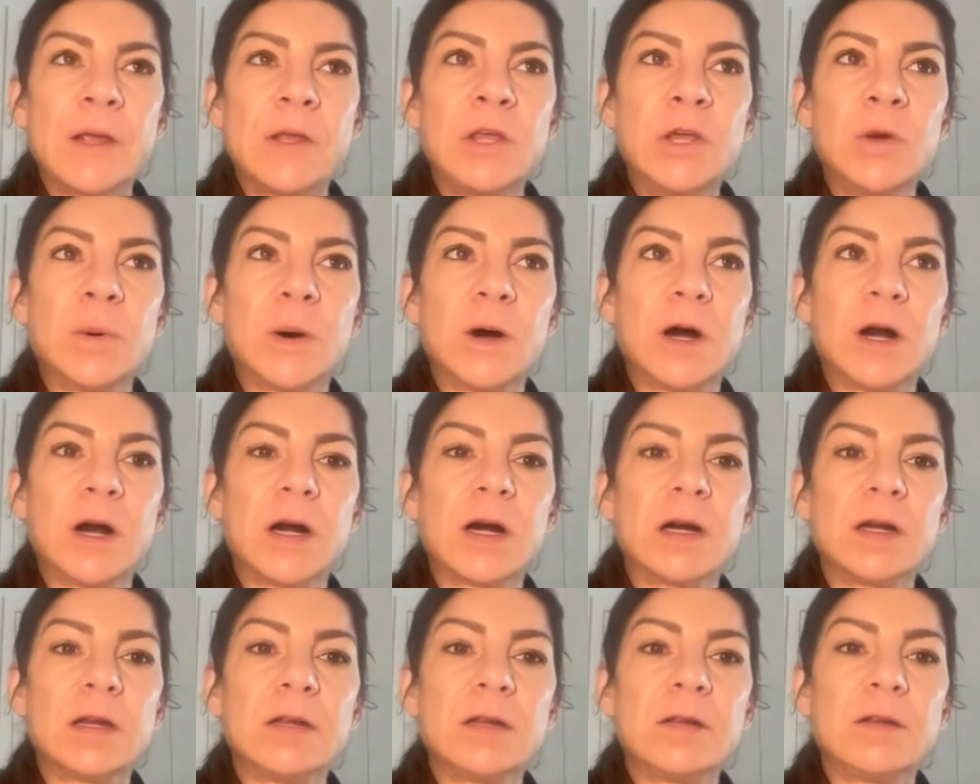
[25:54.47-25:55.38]
You
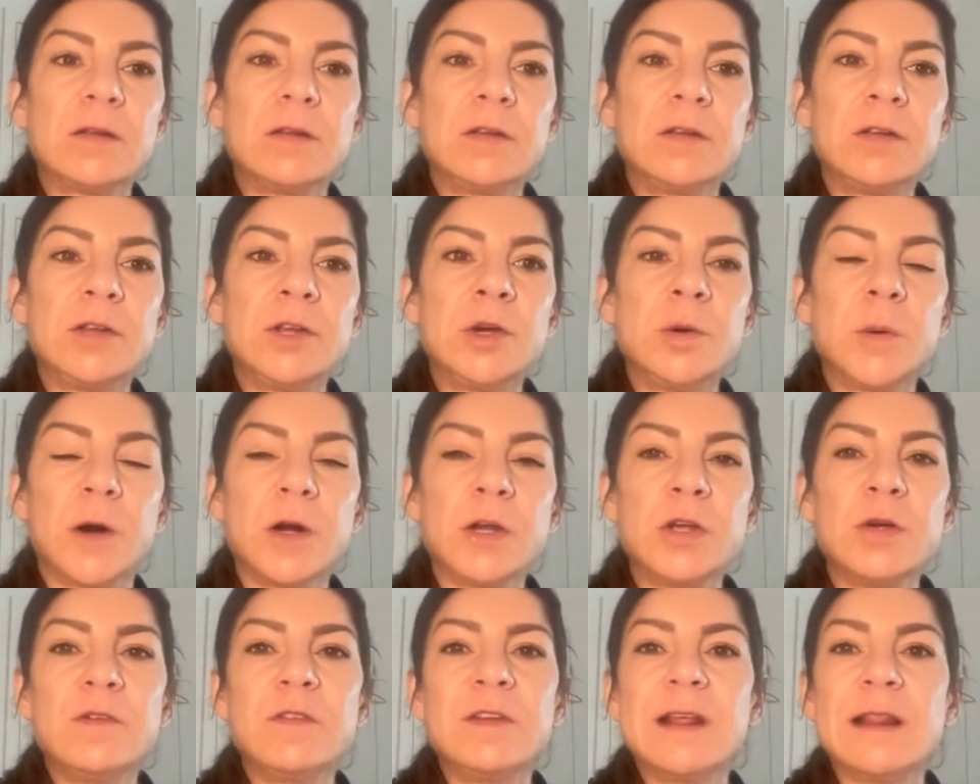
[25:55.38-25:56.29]
are
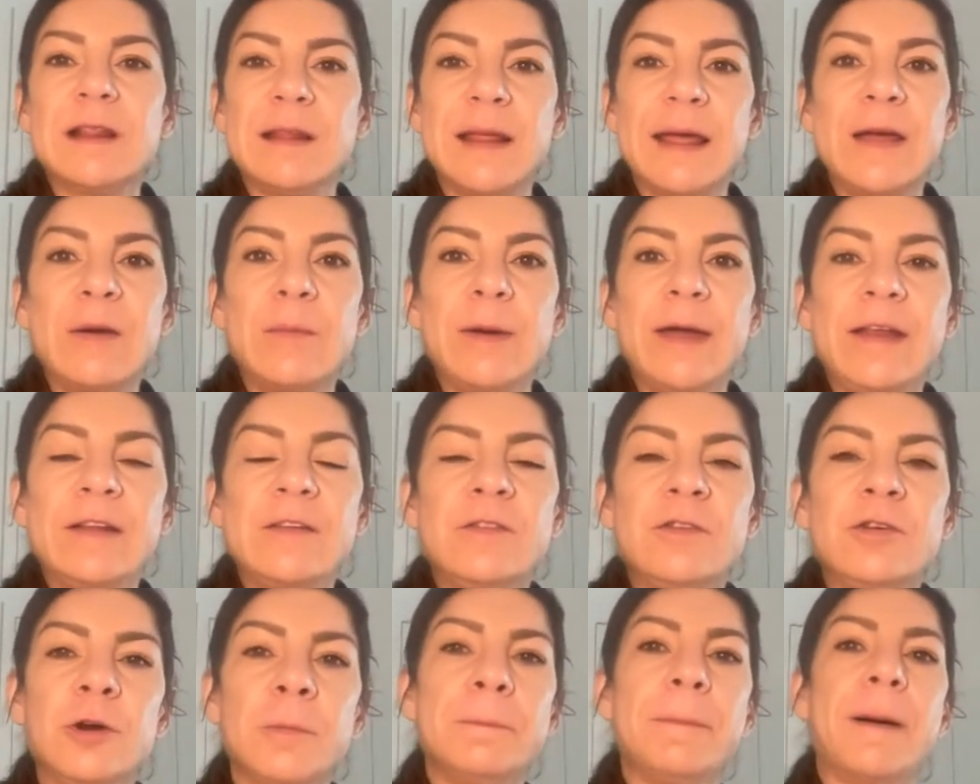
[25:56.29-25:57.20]
using light
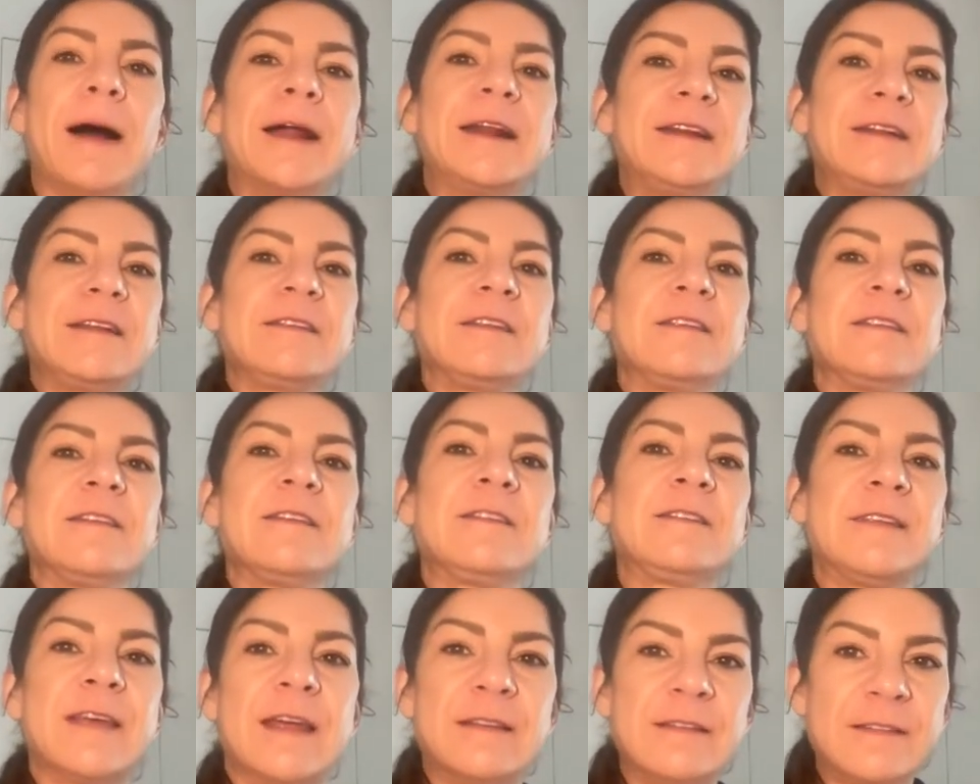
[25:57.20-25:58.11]
weights. Your body doesn't
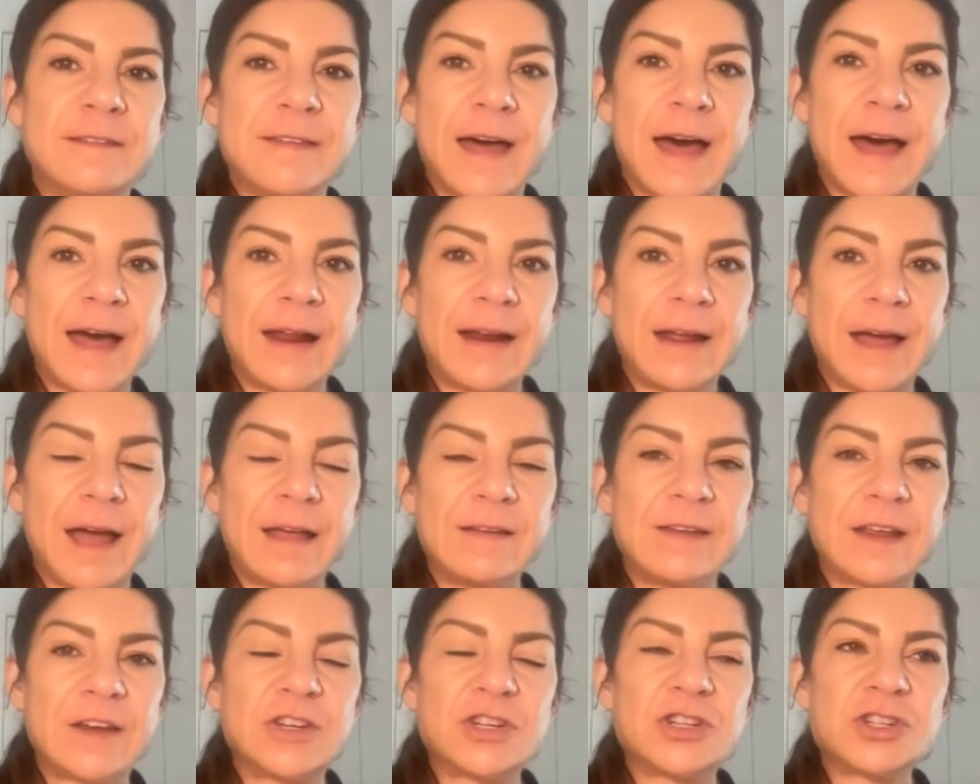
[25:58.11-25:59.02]
sense that
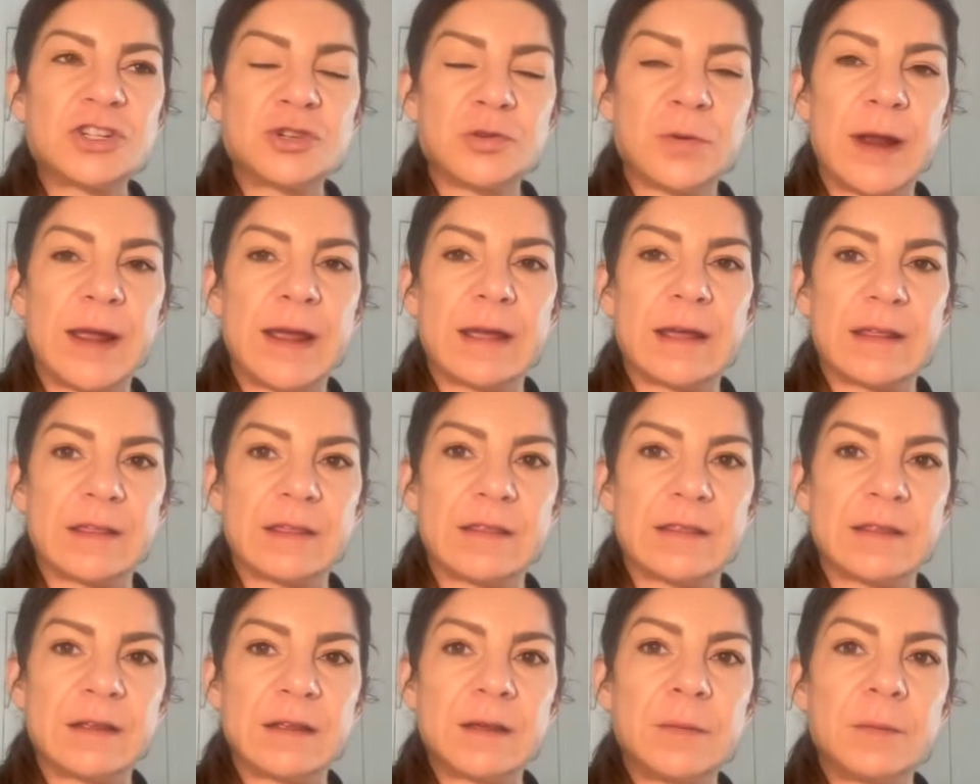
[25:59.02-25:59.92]
as a strength
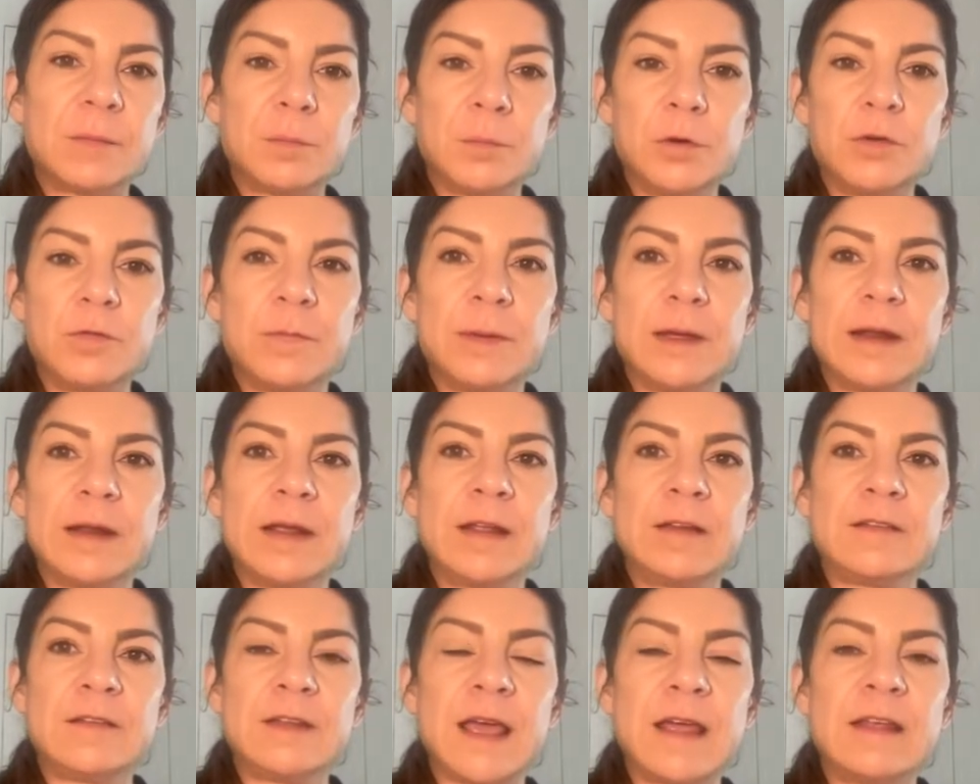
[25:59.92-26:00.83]
movement.
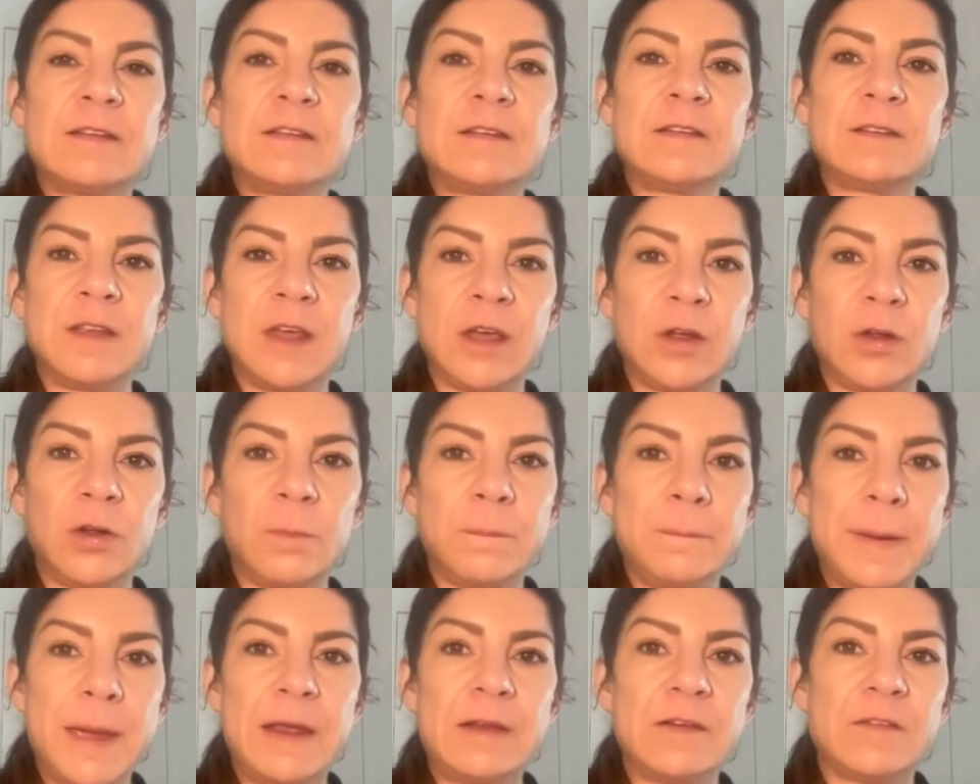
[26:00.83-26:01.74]
It's a
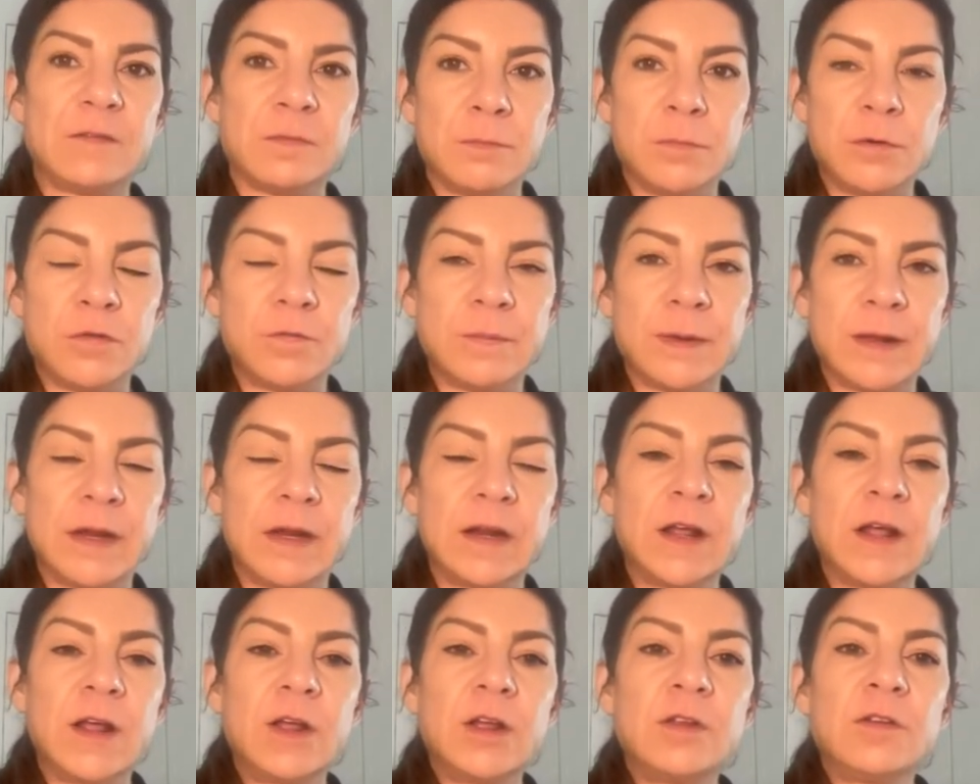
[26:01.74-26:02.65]
skill-based movement.
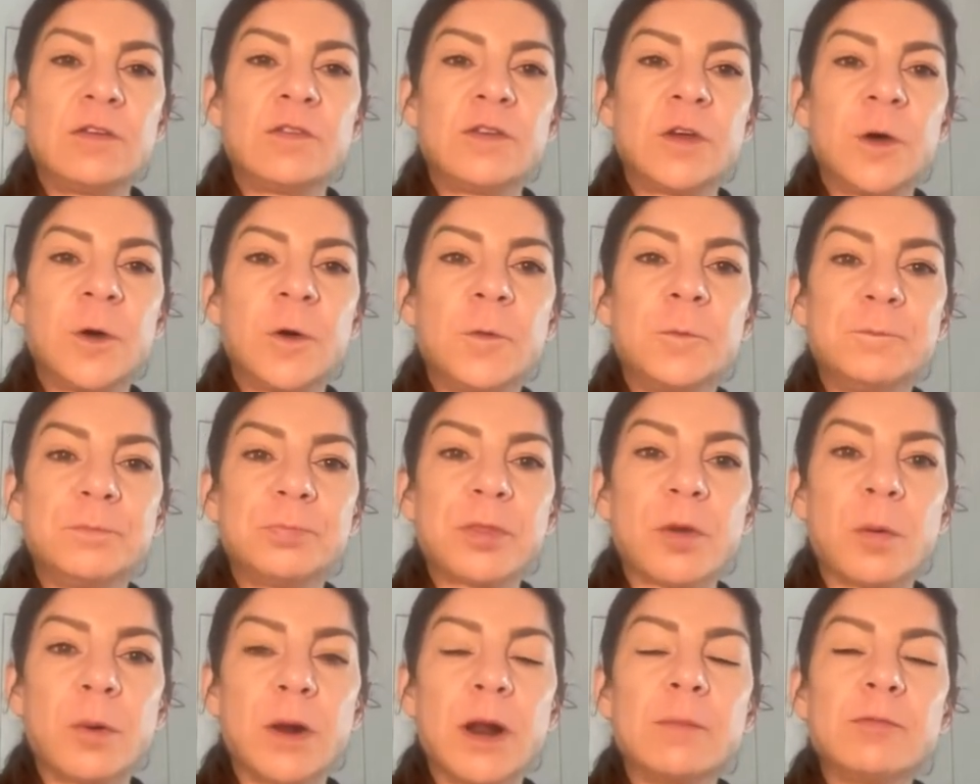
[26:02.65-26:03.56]
So
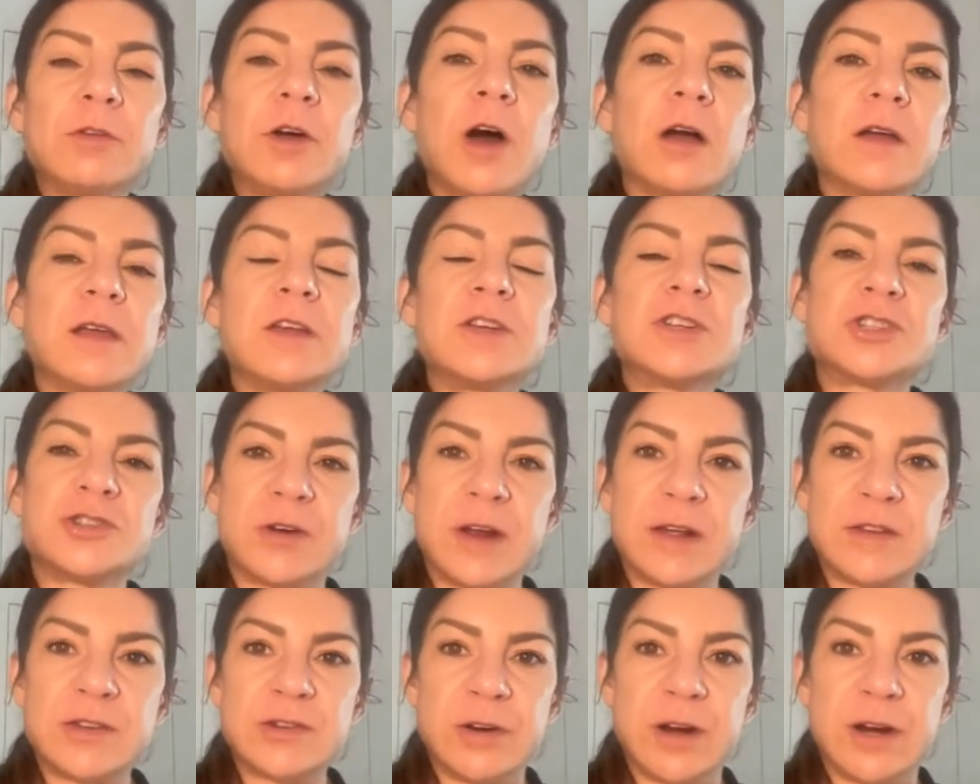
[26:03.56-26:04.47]
when I'm talking
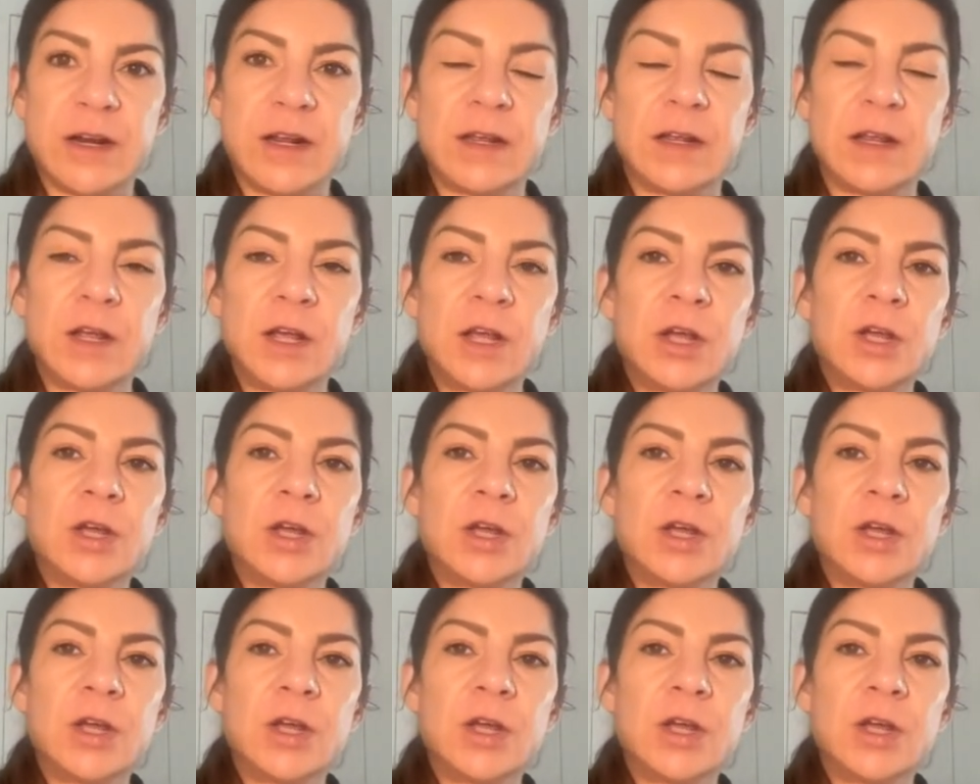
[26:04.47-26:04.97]
strength training,